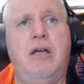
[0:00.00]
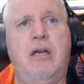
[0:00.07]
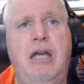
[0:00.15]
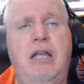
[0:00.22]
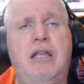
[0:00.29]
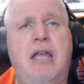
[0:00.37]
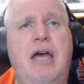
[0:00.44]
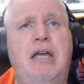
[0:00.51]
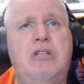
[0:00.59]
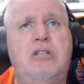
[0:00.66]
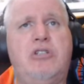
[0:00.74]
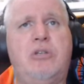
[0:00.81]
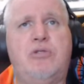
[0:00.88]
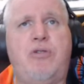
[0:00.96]
hit like
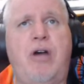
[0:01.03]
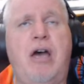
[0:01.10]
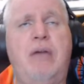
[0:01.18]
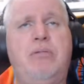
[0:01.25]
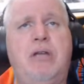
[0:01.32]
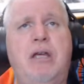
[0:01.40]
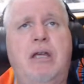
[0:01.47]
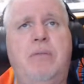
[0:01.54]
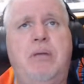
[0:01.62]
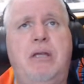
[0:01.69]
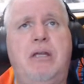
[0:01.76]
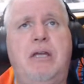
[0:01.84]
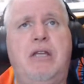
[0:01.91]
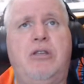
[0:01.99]
and subscribe to
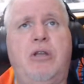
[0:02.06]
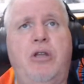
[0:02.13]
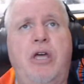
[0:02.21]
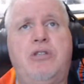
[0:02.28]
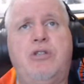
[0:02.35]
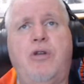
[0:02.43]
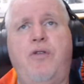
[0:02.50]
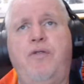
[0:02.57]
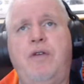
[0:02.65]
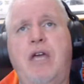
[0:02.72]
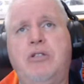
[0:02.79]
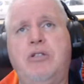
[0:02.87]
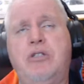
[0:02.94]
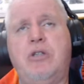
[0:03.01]
get the latest
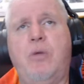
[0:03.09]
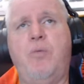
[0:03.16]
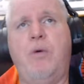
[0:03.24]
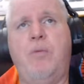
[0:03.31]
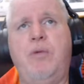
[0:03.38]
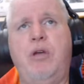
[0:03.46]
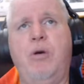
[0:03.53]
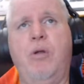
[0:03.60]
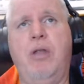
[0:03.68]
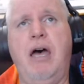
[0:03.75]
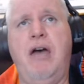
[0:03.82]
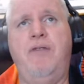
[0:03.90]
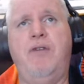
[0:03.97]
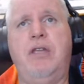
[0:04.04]
notifications on when we go
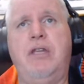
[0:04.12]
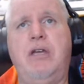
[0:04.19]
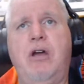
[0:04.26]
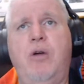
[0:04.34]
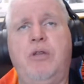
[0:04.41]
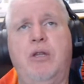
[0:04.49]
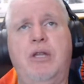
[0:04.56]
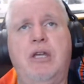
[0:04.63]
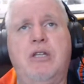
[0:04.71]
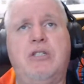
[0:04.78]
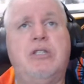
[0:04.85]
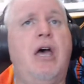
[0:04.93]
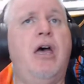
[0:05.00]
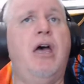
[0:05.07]
live on the air with the
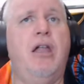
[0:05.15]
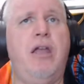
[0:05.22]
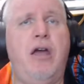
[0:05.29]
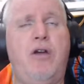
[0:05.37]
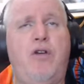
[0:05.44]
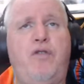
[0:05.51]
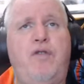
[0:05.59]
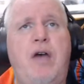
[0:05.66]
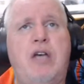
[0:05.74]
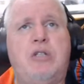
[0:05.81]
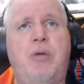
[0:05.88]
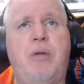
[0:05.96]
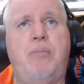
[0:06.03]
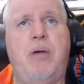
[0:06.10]
latest Lakers
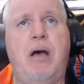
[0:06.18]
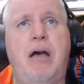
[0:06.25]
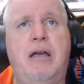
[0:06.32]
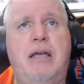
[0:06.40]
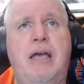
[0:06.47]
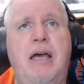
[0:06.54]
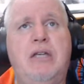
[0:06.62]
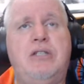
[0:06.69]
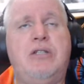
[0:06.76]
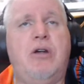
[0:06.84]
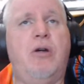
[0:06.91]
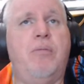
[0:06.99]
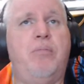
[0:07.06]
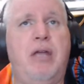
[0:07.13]
Fast Break podcasts,
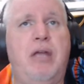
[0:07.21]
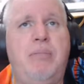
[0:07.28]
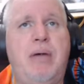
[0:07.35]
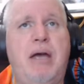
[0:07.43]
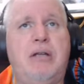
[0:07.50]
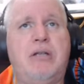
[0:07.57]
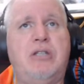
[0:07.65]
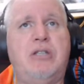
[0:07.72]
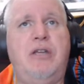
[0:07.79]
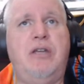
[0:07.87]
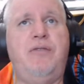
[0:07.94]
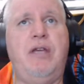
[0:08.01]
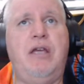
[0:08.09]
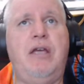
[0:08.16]
our
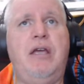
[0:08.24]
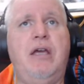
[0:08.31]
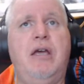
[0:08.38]
playback.tv